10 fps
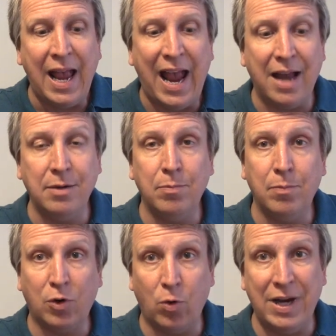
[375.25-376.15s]
and
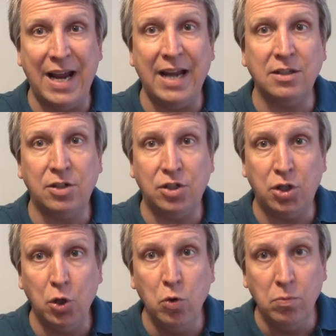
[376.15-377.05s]
create
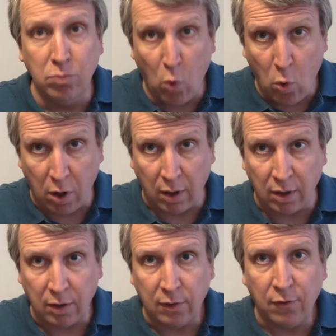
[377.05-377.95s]
2
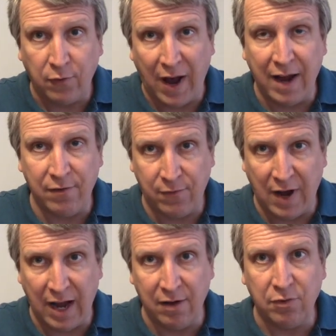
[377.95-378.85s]
more
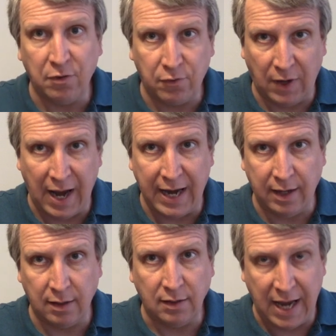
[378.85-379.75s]
5/5
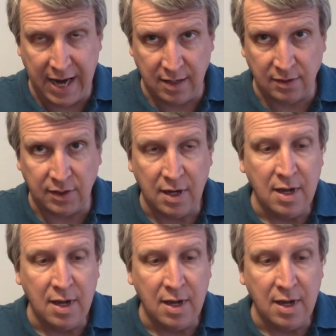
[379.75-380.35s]
flying lands.